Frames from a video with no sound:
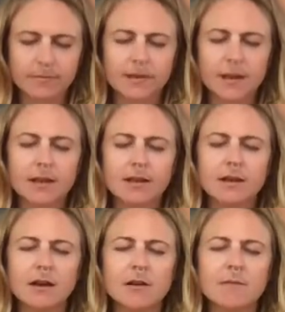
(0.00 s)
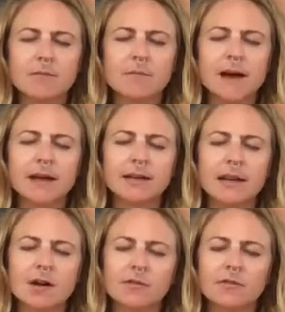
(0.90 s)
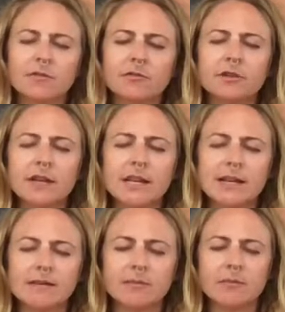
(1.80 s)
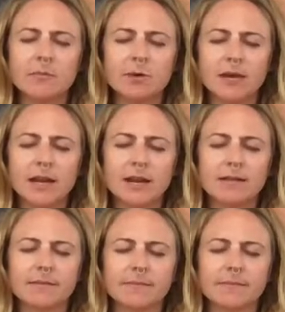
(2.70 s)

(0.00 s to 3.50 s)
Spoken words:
And coming back now fully into the body.